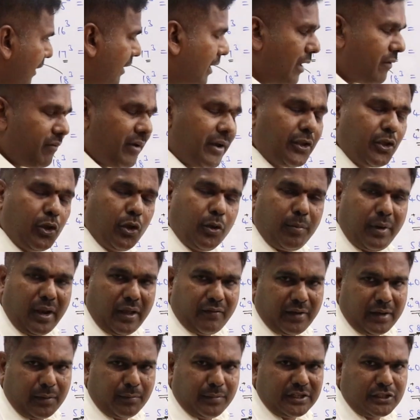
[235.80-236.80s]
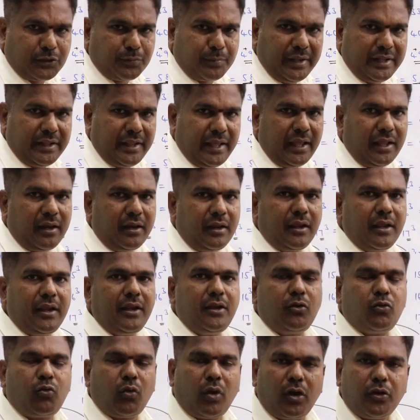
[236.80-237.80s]
in 11 cube 11 must be there,
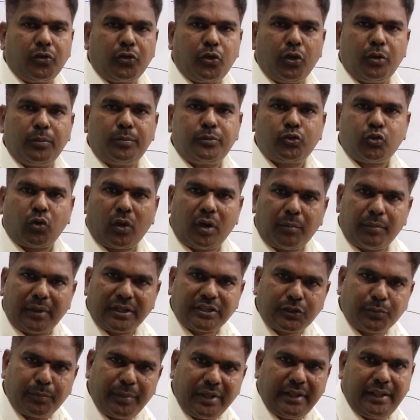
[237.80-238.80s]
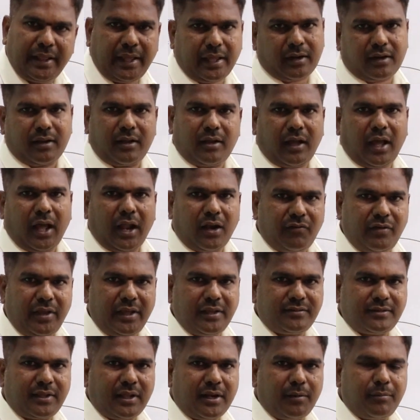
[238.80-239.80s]
in 12 cube 12 must be there.
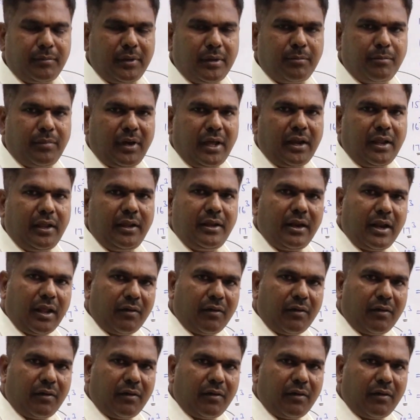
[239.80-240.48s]
Always remember, in